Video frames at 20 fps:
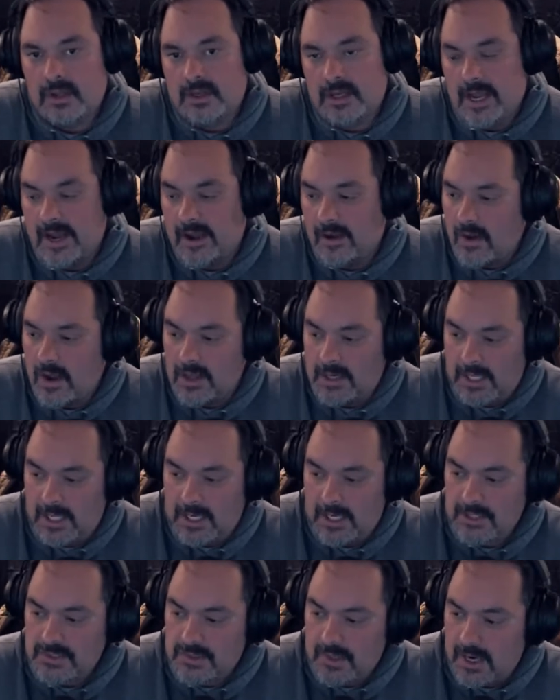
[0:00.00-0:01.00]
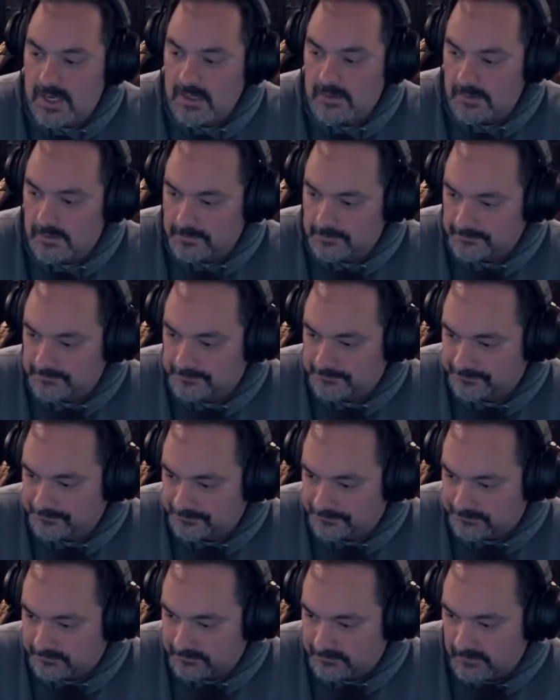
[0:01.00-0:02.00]
Now on any trailer,
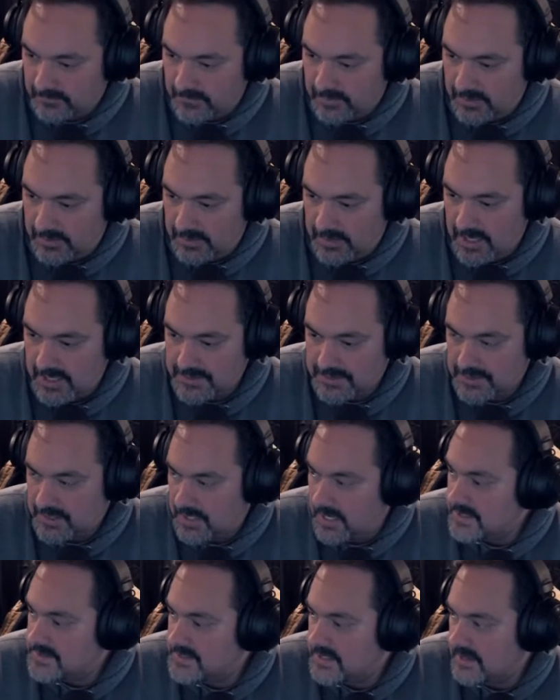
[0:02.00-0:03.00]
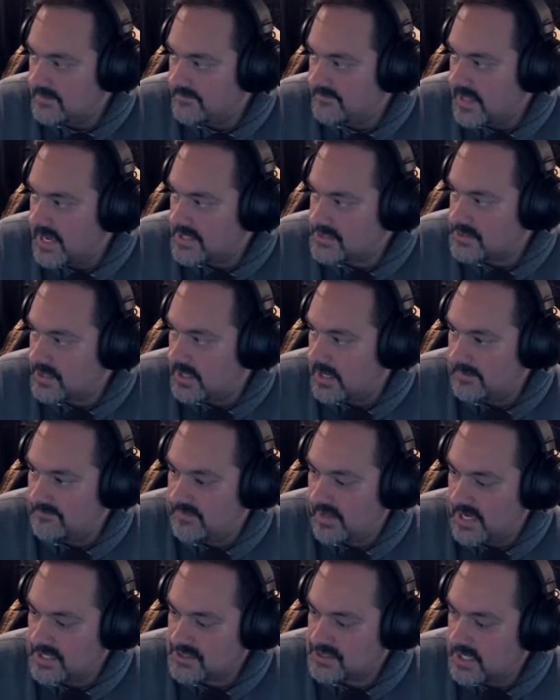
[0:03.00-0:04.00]
yes, Casey, a flashlight.
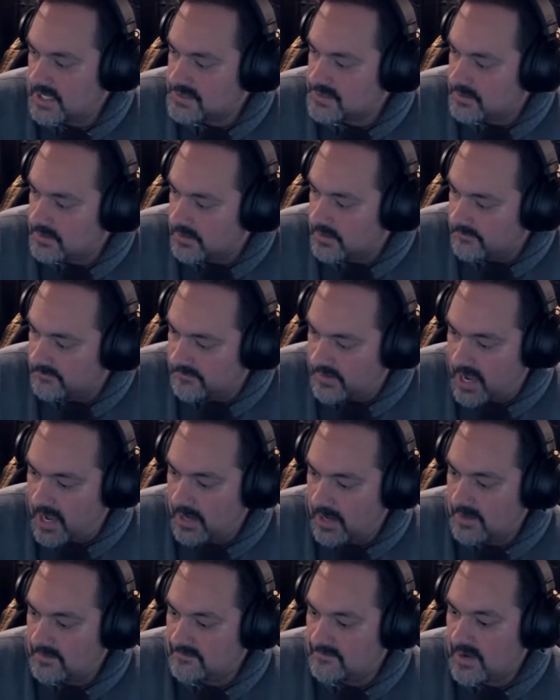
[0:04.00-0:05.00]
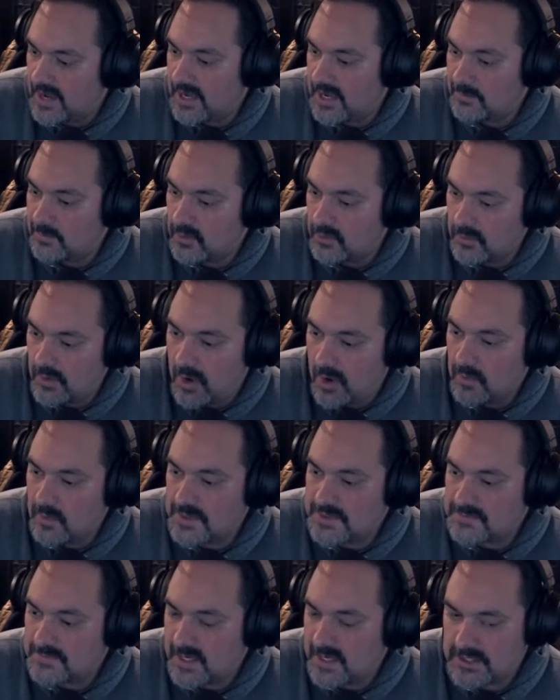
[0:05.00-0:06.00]
Flashlights are invaluable.
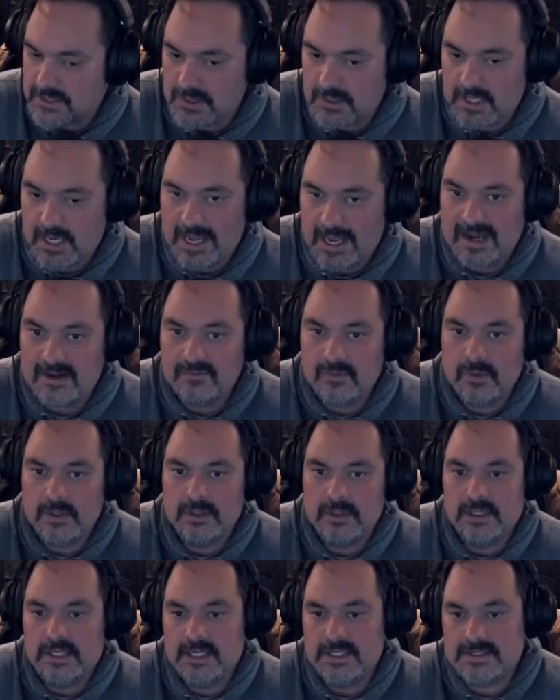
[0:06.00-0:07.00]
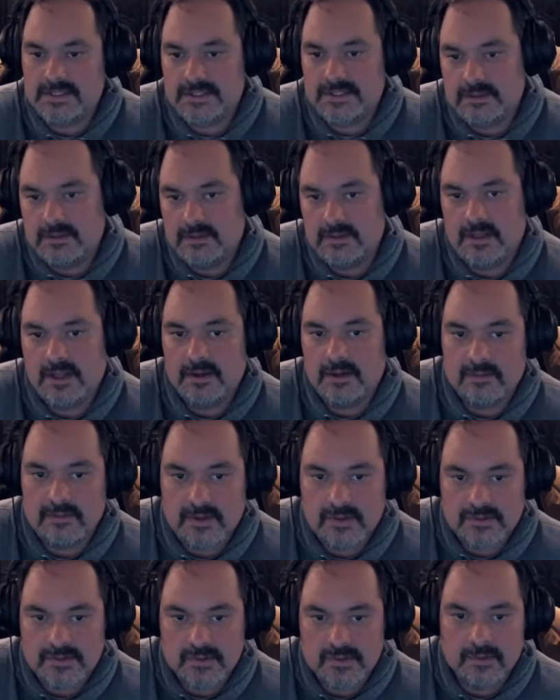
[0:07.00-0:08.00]
Always make sure you have one. It's they're
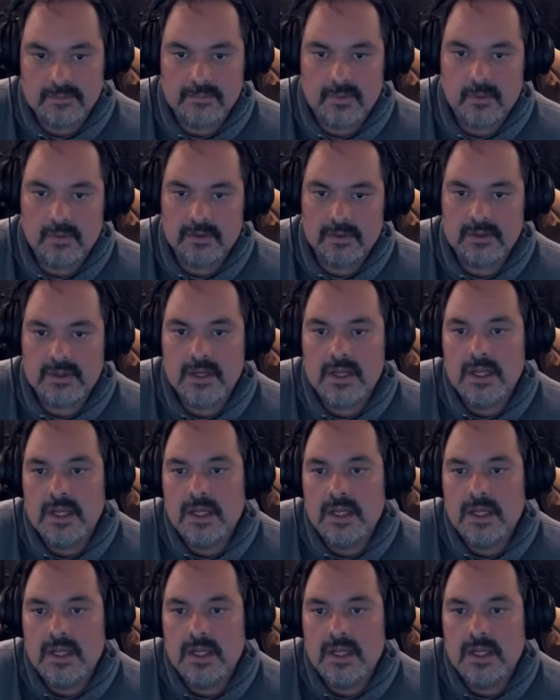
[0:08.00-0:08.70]
they're too important.